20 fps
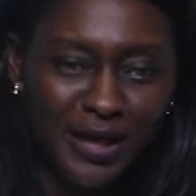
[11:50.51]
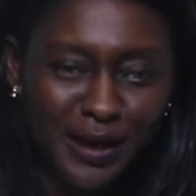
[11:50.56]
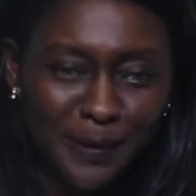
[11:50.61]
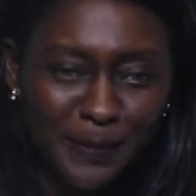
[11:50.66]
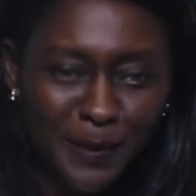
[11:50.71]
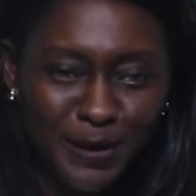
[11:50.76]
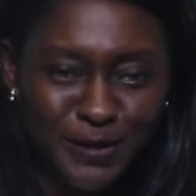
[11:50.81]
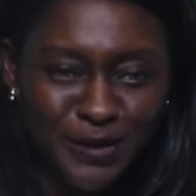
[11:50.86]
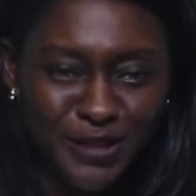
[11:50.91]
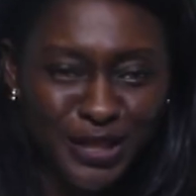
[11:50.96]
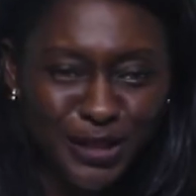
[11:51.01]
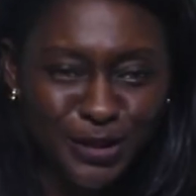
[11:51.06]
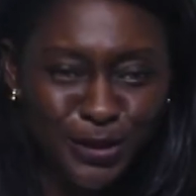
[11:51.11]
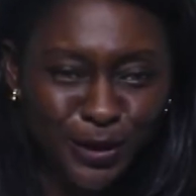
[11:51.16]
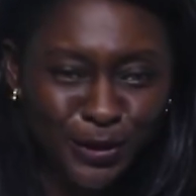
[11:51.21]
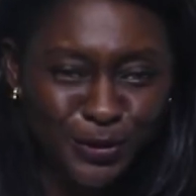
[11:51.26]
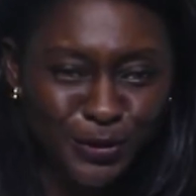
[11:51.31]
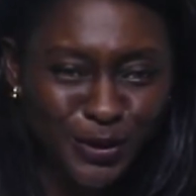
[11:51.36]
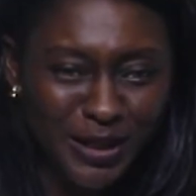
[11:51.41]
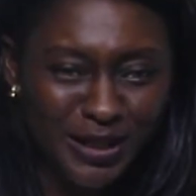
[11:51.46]
about
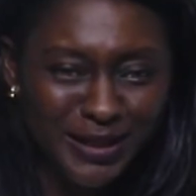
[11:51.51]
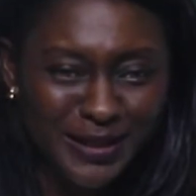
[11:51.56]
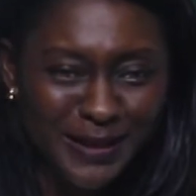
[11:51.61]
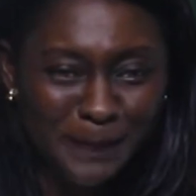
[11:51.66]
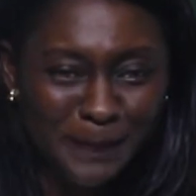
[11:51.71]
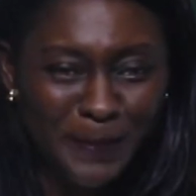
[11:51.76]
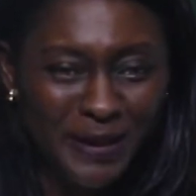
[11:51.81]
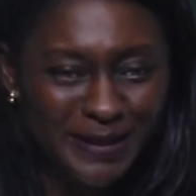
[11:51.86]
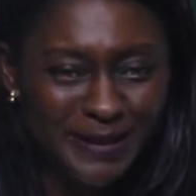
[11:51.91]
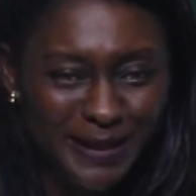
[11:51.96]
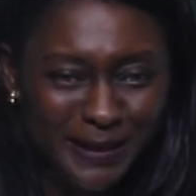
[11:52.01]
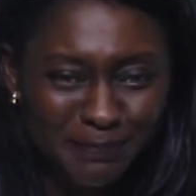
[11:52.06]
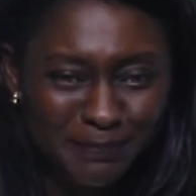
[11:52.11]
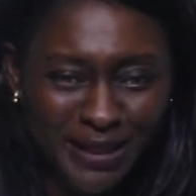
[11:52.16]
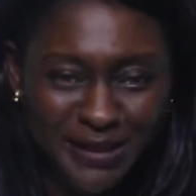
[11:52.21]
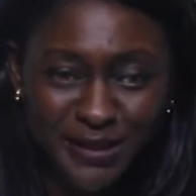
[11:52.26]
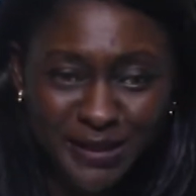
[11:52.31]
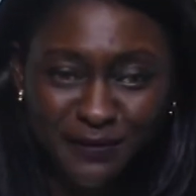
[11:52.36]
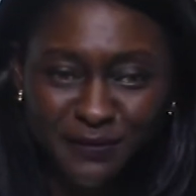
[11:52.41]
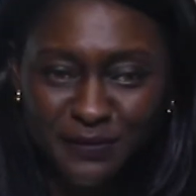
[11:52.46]
600 patent
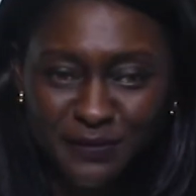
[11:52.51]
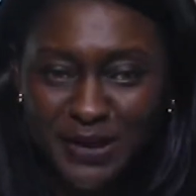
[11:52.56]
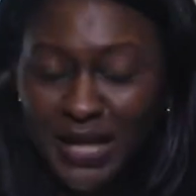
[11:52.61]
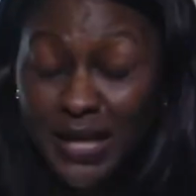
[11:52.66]
medicine